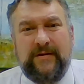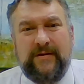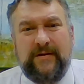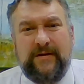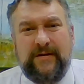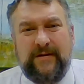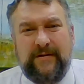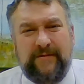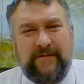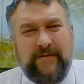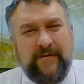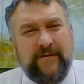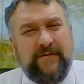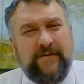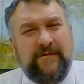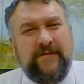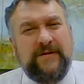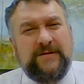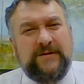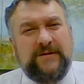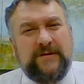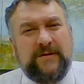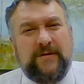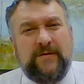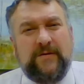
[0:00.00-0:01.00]
If your
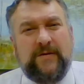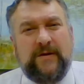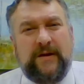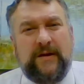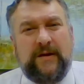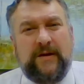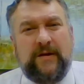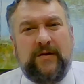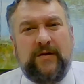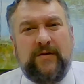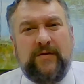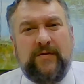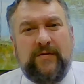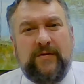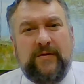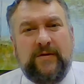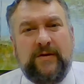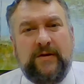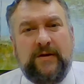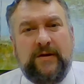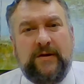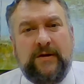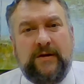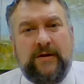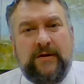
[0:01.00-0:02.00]
physical health
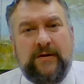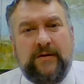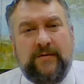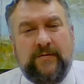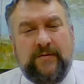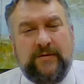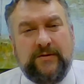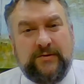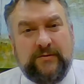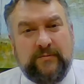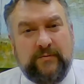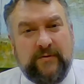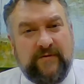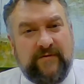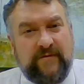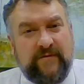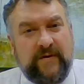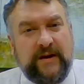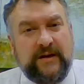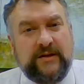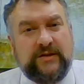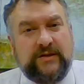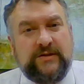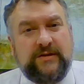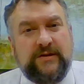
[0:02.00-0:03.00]
was a
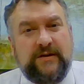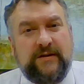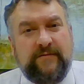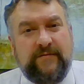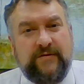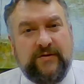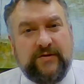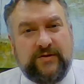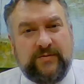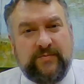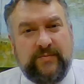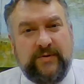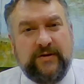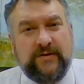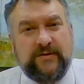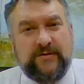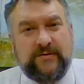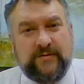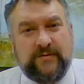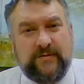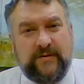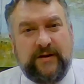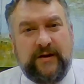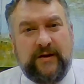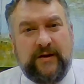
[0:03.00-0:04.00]
reflection of your
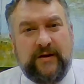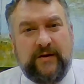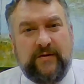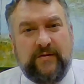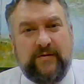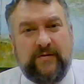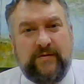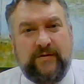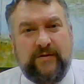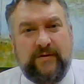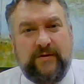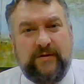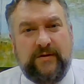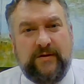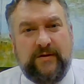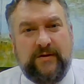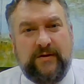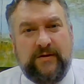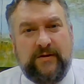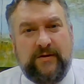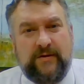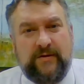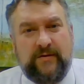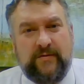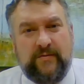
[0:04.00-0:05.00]
spiritual health,
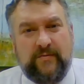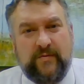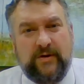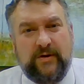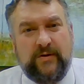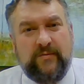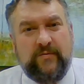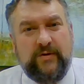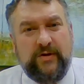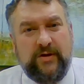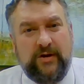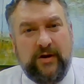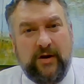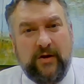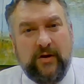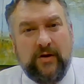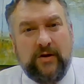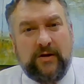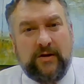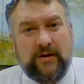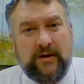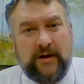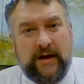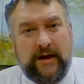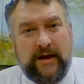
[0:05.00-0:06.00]
what would you
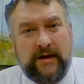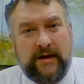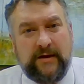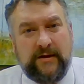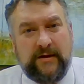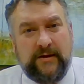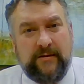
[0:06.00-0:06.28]
look like?